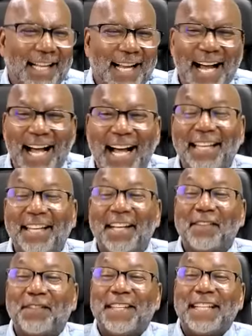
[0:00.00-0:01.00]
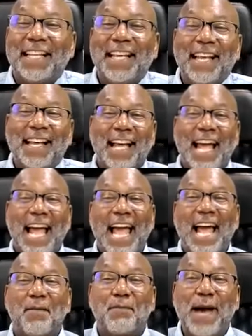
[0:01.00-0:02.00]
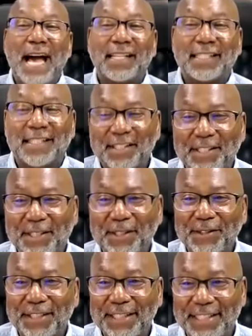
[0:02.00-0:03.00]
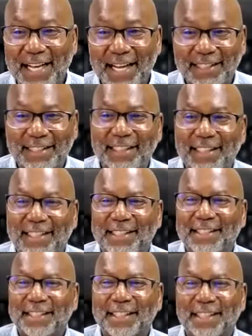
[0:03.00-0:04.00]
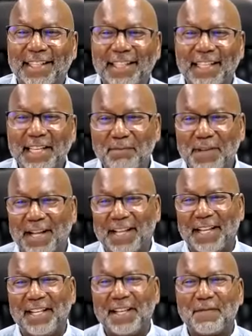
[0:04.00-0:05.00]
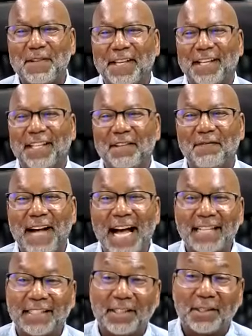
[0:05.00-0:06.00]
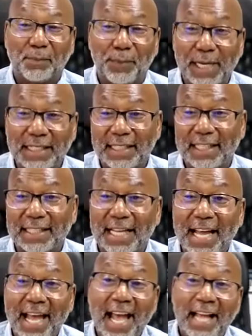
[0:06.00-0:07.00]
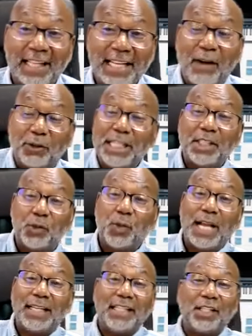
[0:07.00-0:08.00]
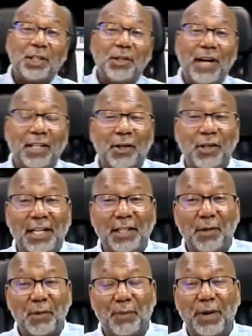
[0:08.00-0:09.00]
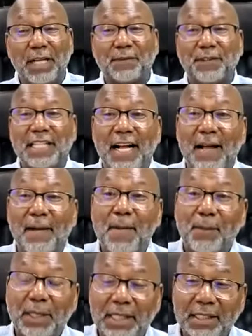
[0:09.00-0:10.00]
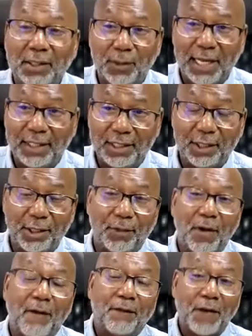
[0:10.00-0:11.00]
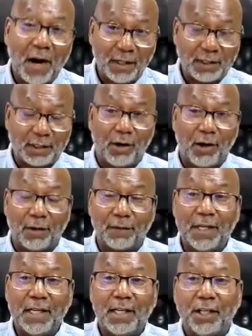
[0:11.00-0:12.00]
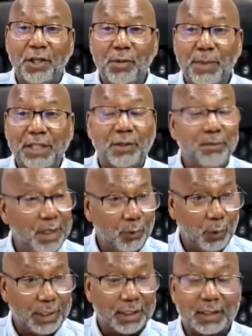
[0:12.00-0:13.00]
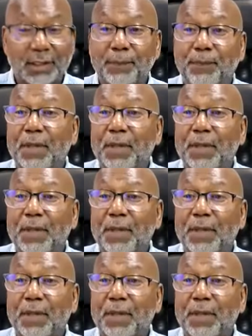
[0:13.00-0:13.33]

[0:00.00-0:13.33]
I love it. Ambassador Suzan Johnson Cook, the advisor to presidents. Now, this is what I need you to do. I know we're pressed for time, but this is what I need you to do. First off, you mentioned bid whist.